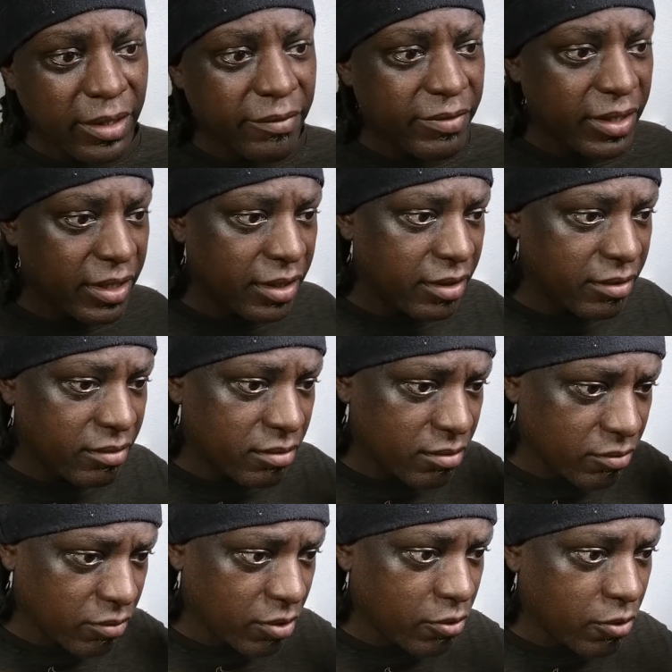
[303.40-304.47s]
if they
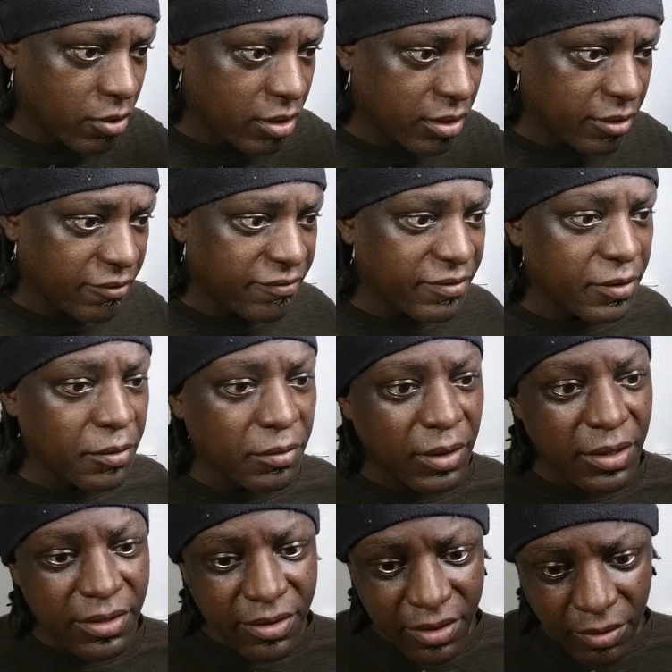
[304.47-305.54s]
record on their phone,
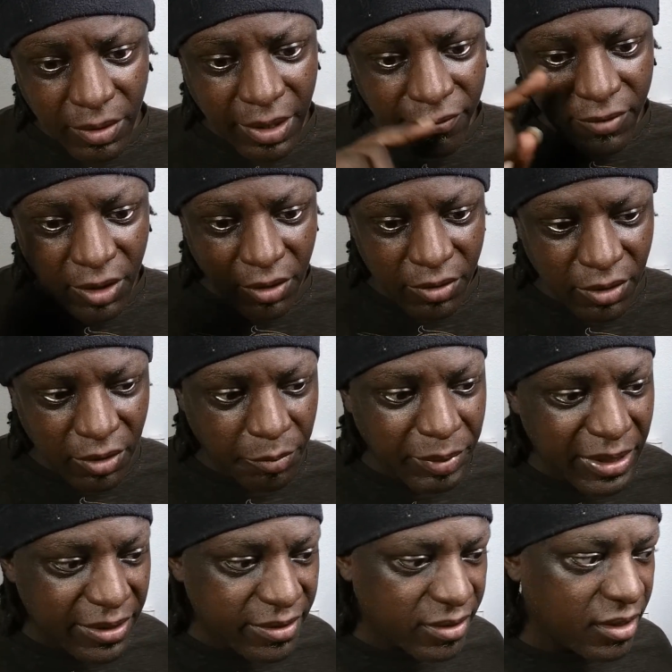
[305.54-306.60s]
they still have to go to their
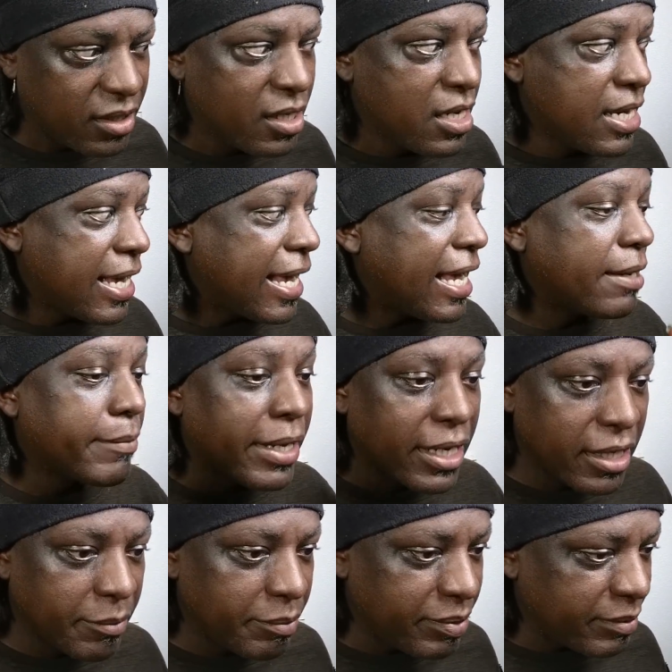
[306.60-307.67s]
PC, and
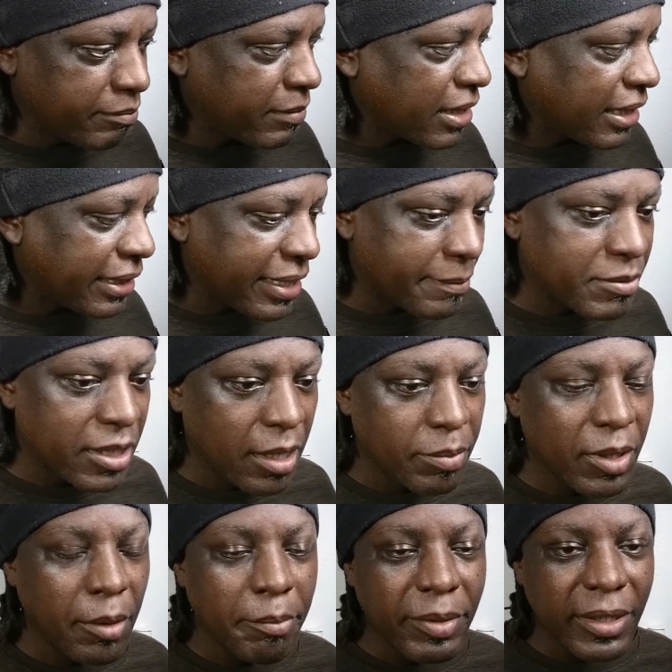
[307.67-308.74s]
my
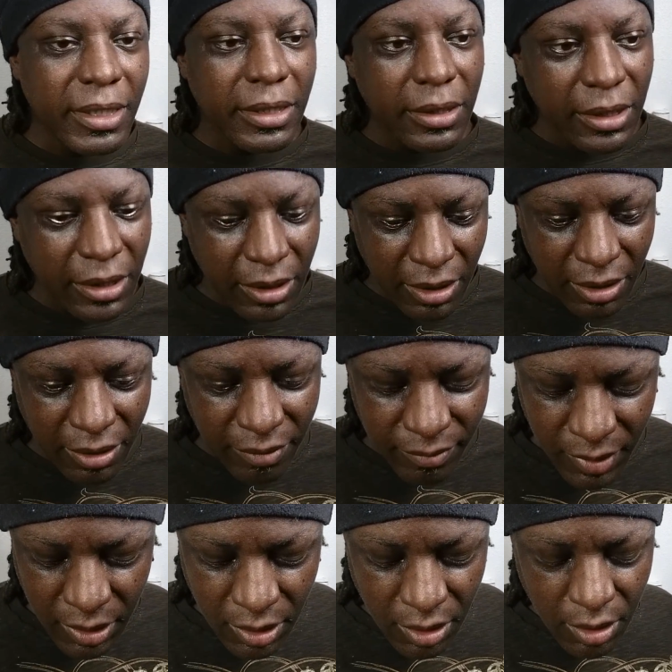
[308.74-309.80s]
laptop completely
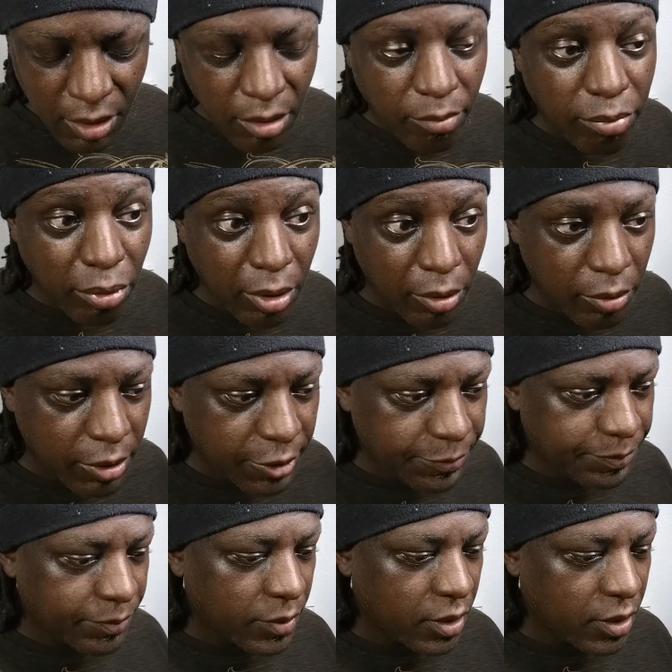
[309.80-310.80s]
broke.